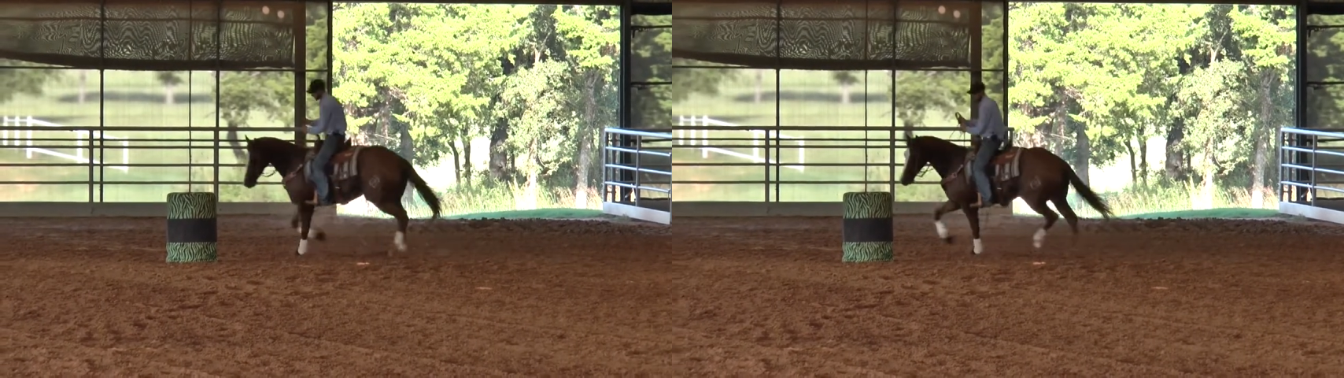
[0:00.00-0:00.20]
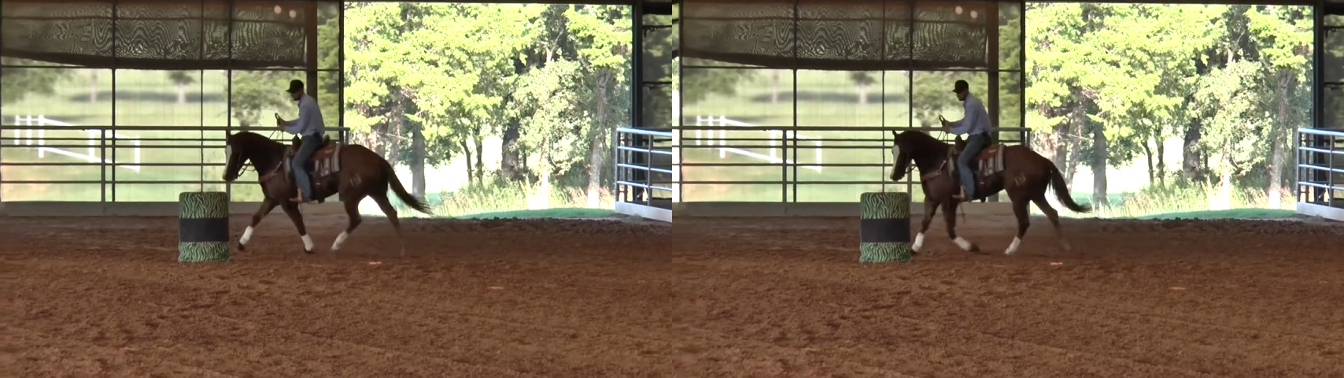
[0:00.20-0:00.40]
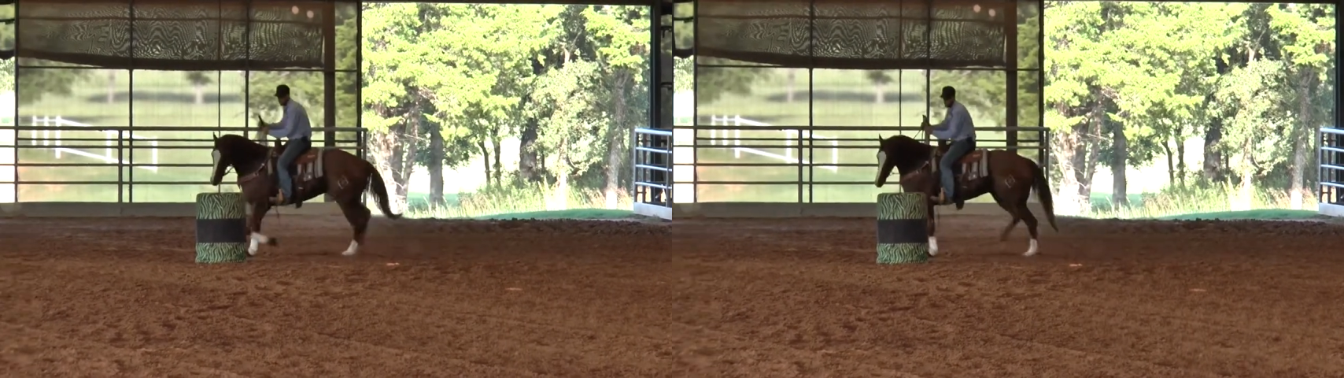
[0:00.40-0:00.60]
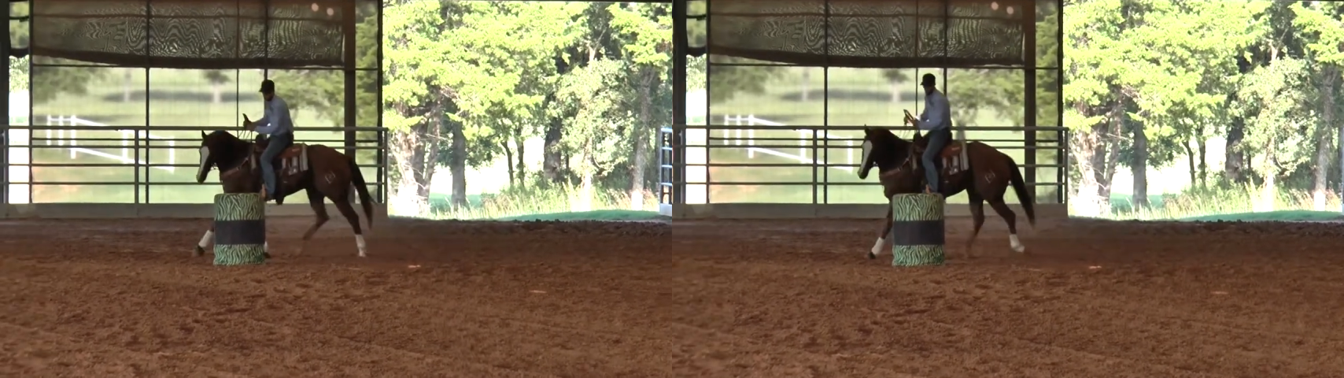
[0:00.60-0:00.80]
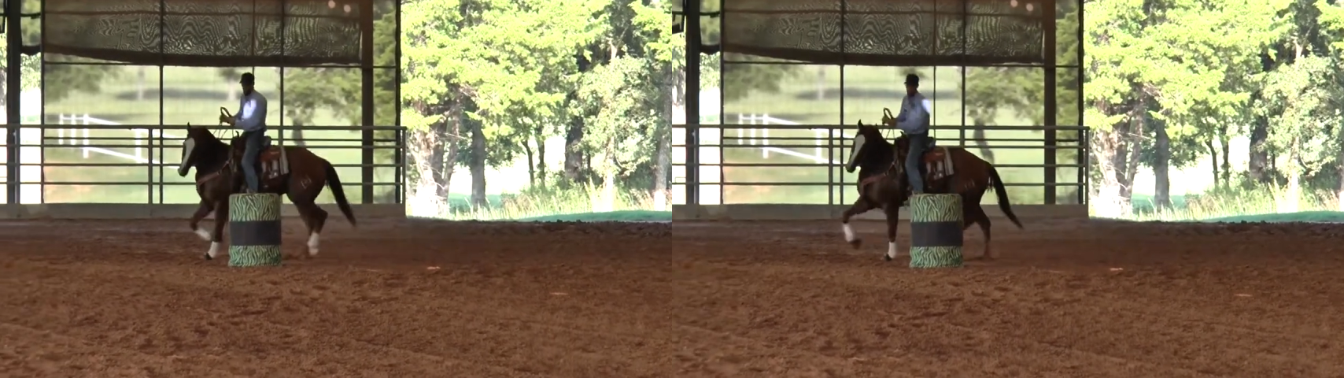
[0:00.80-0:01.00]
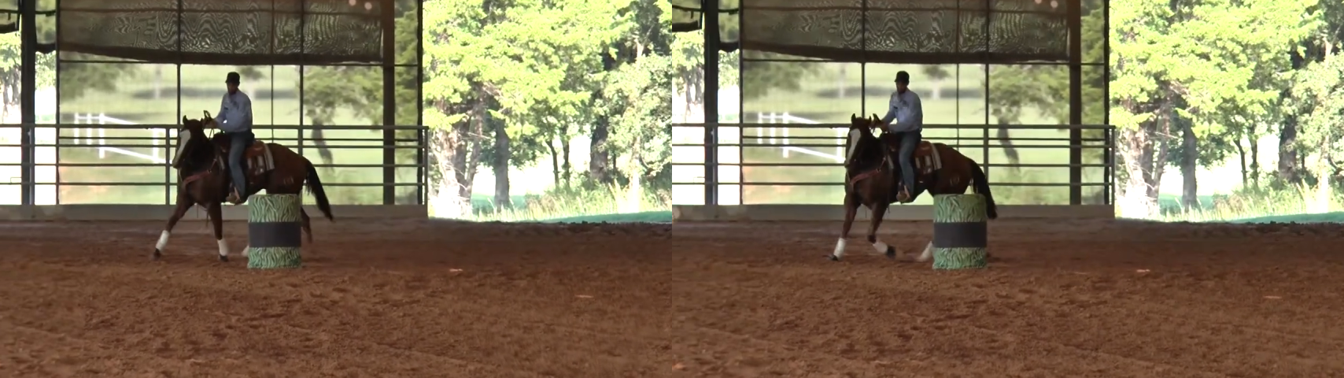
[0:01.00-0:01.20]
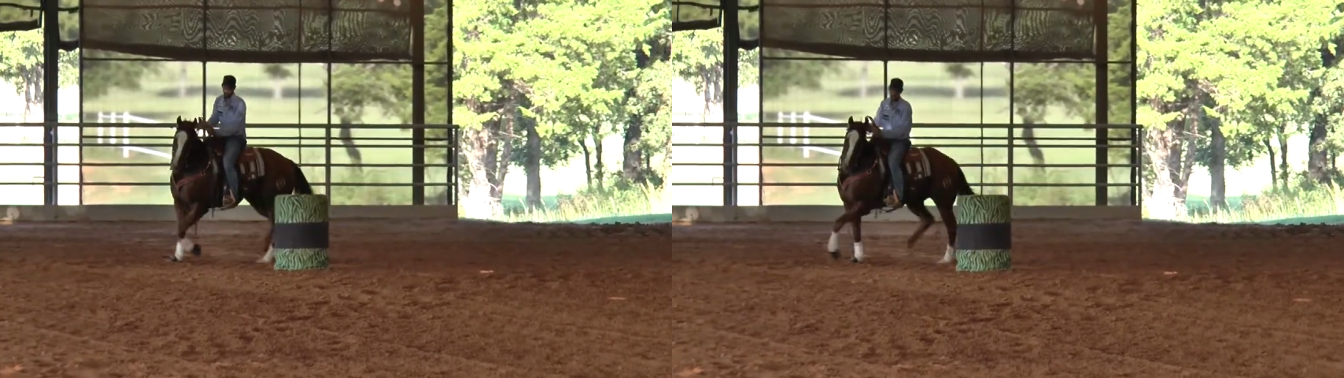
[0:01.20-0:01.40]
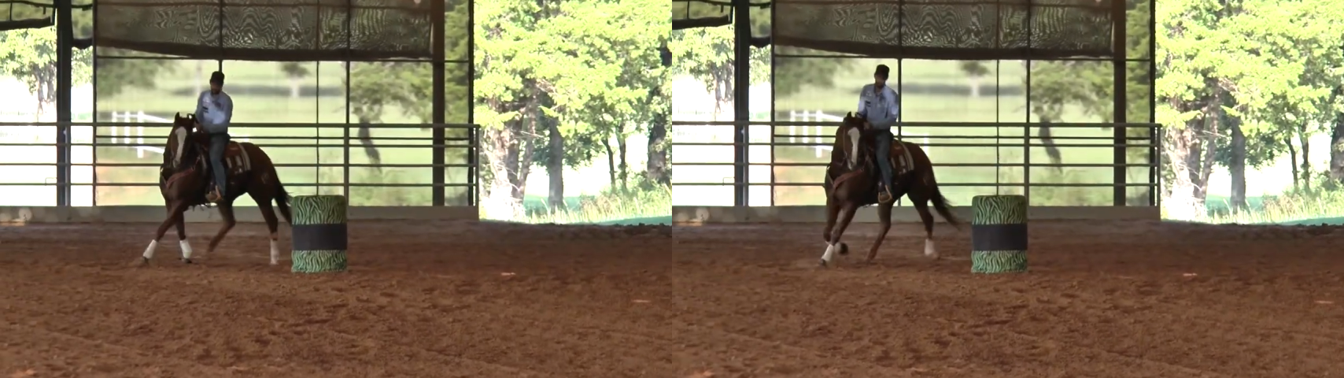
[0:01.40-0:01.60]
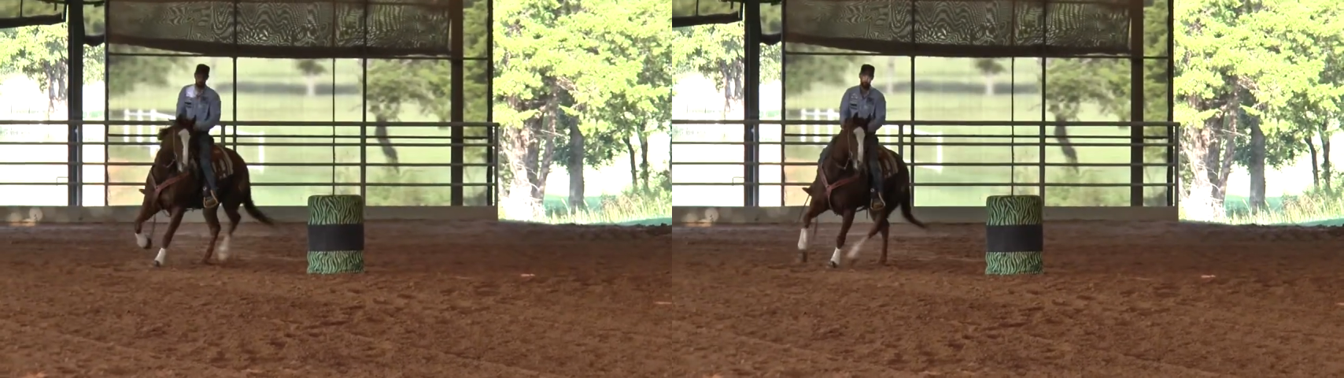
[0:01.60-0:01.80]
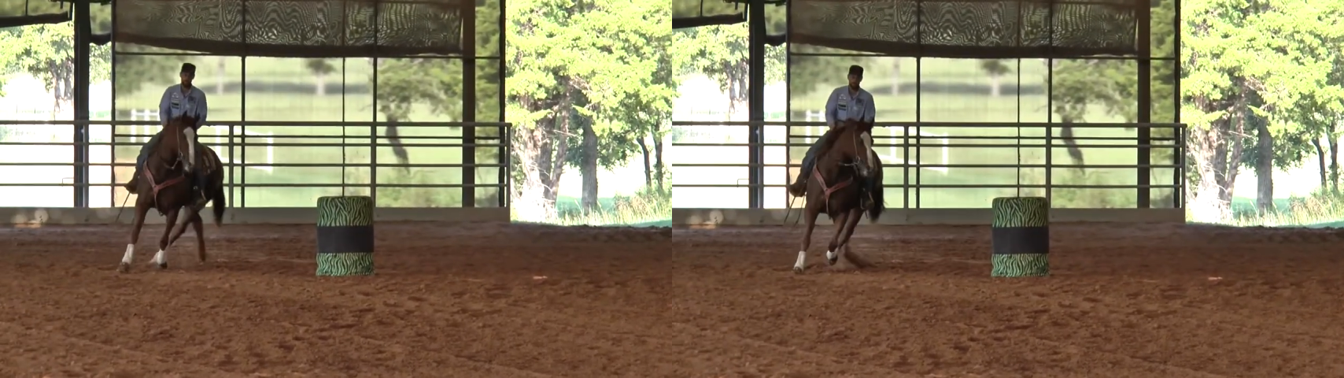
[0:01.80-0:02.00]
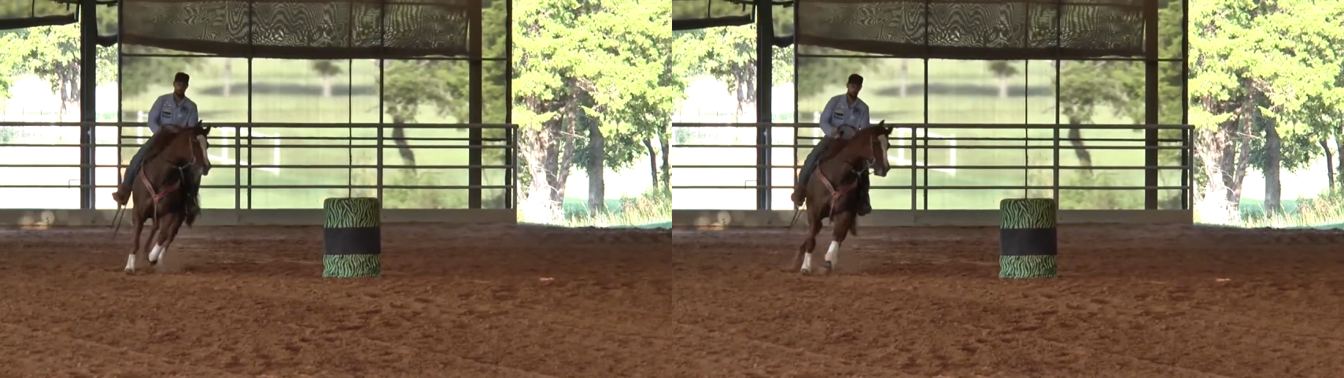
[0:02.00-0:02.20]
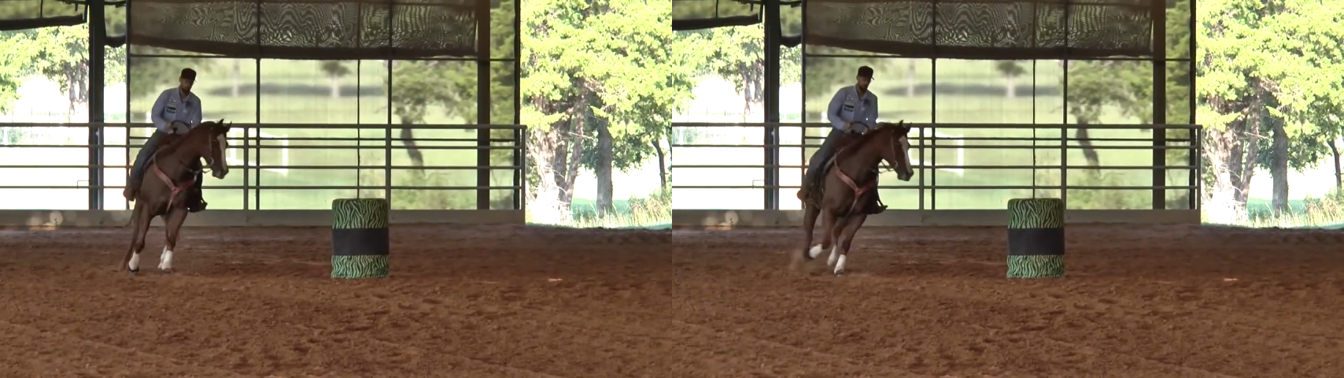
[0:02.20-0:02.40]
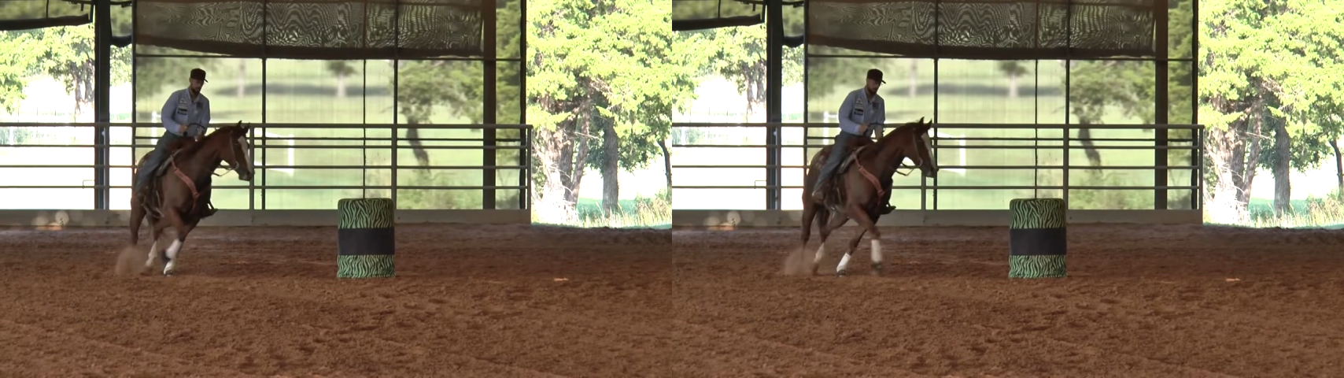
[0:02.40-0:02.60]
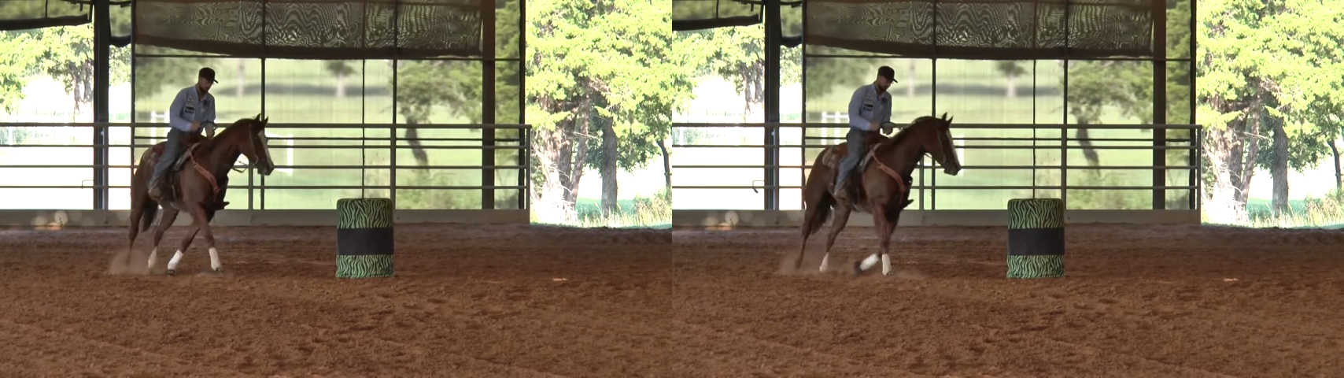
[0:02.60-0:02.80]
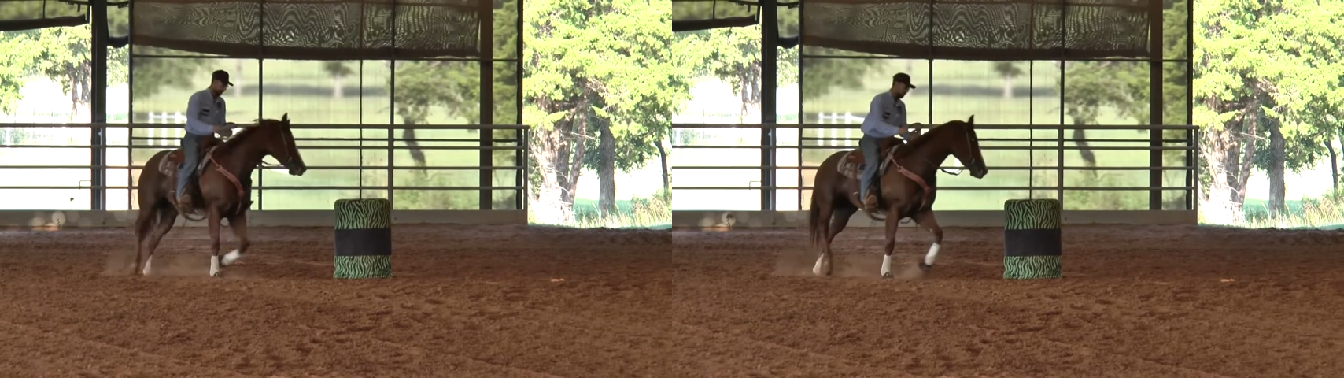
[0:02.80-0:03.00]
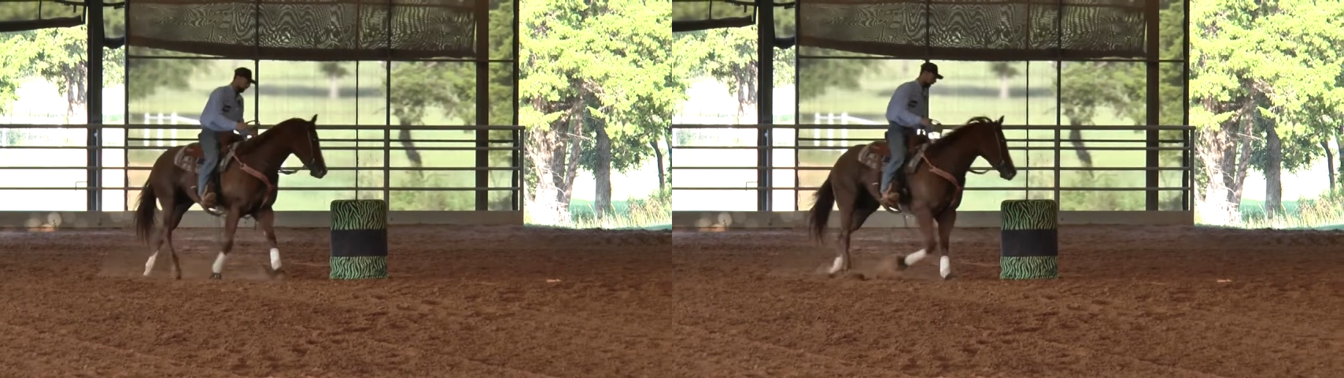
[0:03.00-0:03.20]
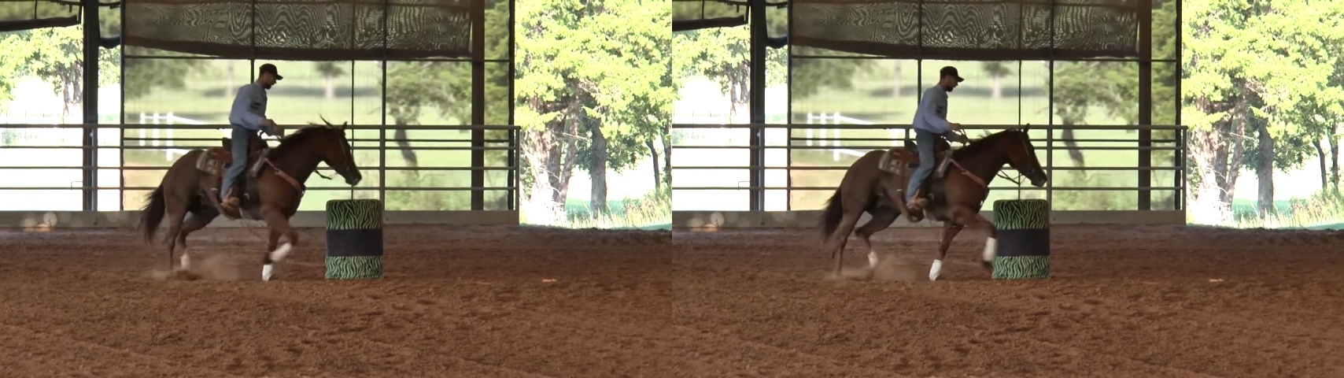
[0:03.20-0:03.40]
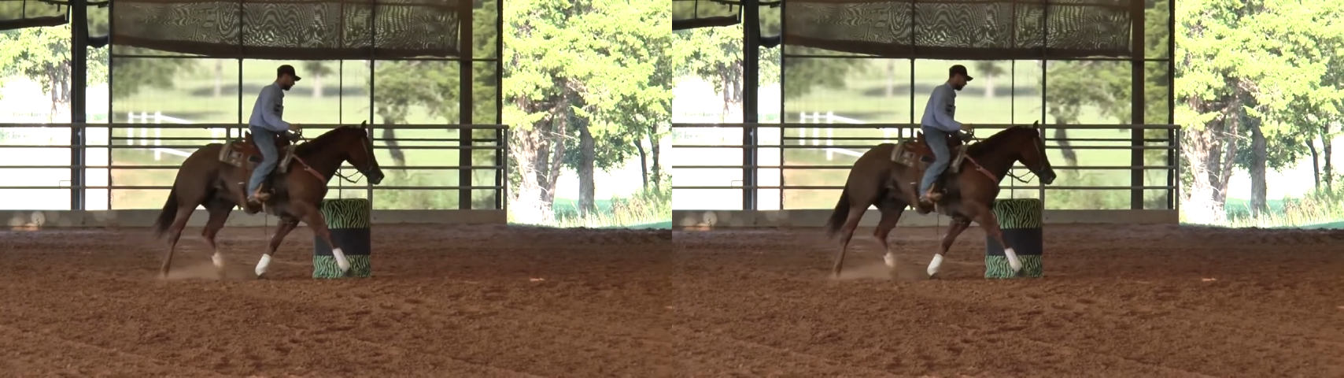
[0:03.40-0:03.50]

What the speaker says: No face is visible, so there are no lips to read.